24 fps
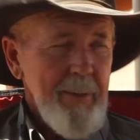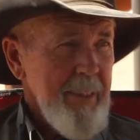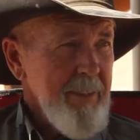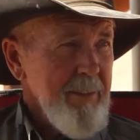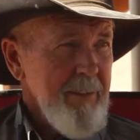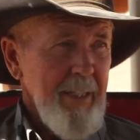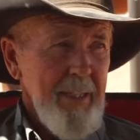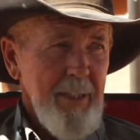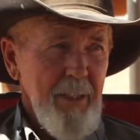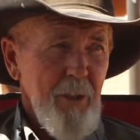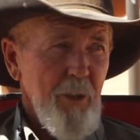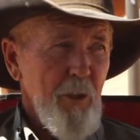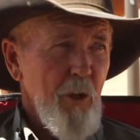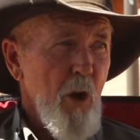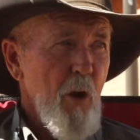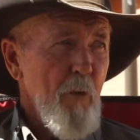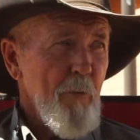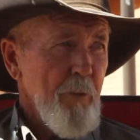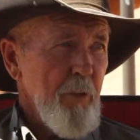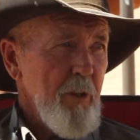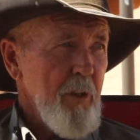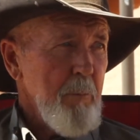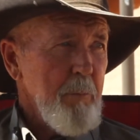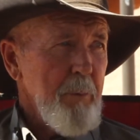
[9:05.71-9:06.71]
That's like a
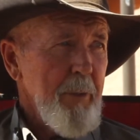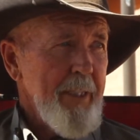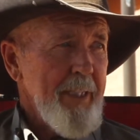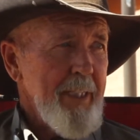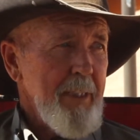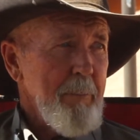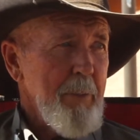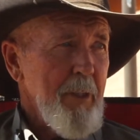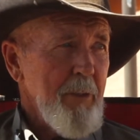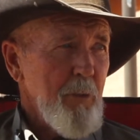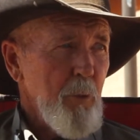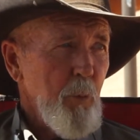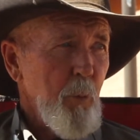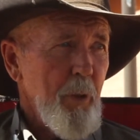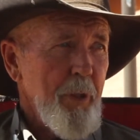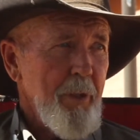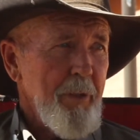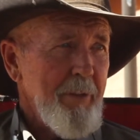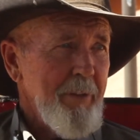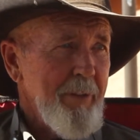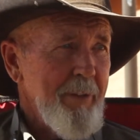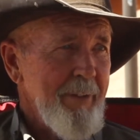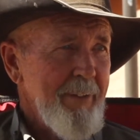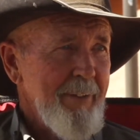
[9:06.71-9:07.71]
golfer complaining about the
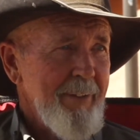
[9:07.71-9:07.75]
wind.